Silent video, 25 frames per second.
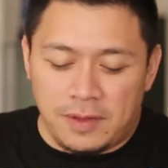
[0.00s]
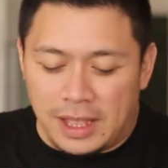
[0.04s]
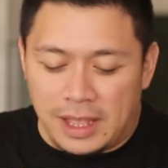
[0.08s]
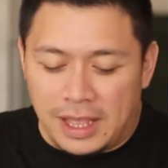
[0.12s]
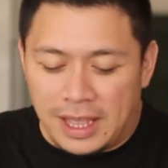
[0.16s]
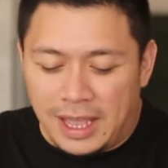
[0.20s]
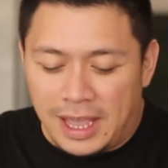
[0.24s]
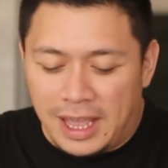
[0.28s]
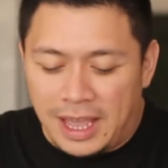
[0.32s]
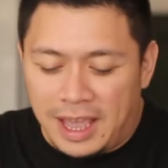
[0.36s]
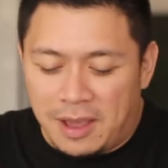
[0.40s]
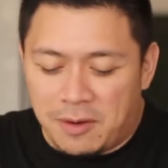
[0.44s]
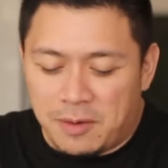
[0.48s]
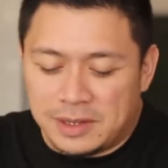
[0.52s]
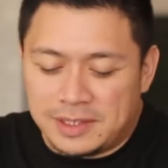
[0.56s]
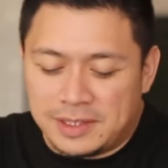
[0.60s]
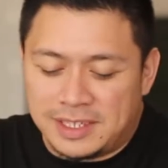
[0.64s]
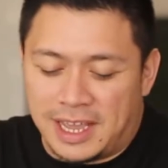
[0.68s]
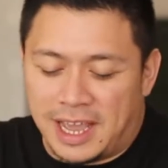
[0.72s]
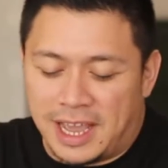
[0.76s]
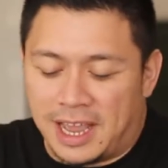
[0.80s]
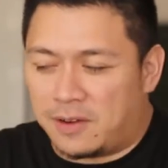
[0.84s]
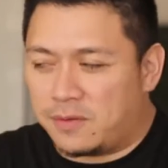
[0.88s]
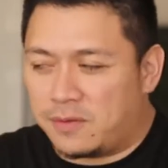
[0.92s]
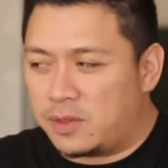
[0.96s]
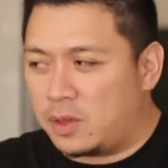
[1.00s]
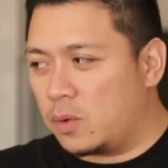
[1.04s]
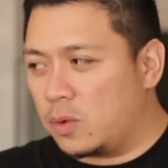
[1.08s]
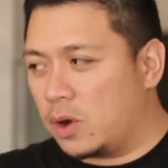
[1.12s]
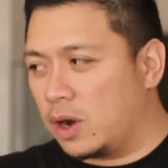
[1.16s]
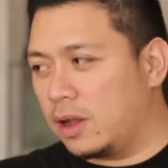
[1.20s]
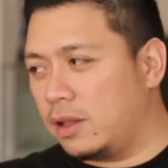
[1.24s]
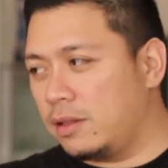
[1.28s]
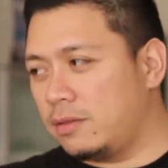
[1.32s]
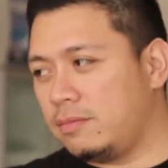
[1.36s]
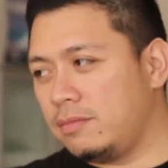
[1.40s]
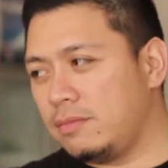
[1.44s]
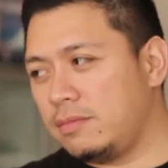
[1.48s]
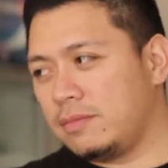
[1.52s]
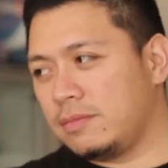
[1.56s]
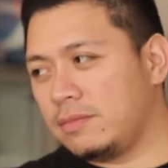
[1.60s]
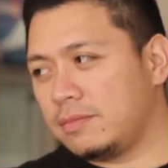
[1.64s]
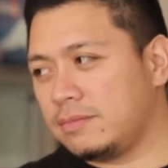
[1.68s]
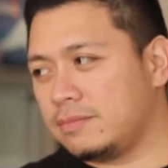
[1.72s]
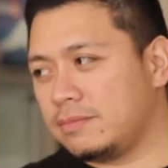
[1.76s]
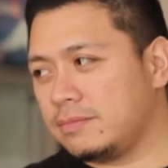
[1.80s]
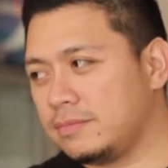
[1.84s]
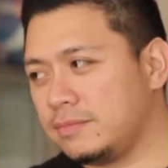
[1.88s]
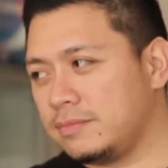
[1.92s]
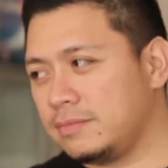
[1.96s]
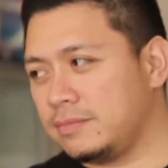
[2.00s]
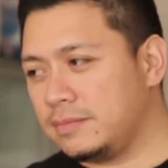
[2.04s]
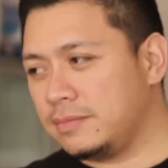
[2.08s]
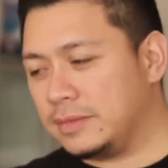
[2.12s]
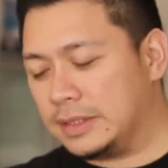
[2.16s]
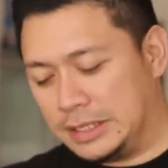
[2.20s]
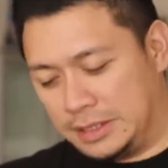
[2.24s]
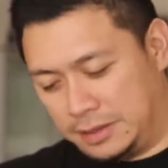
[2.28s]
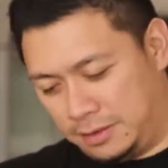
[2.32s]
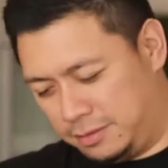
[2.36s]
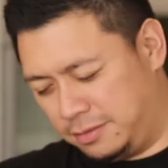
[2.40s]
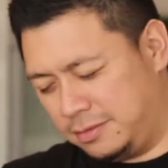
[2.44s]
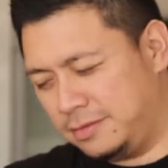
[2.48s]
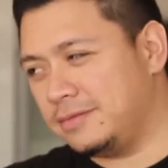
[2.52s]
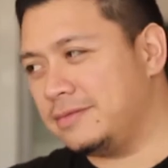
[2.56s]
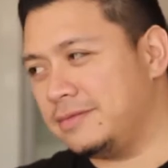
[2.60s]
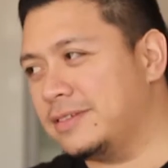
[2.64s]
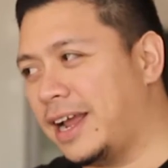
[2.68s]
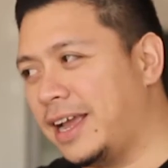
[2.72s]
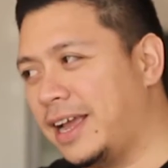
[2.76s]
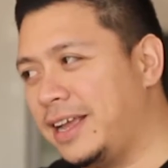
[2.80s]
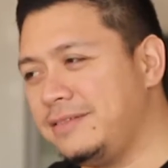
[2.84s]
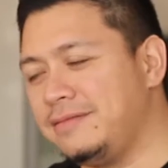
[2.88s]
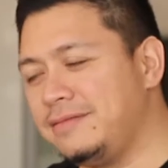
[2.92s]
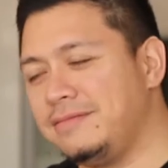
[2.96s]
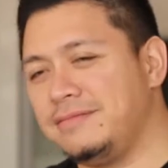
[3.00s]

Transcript: it was the end of the world, right?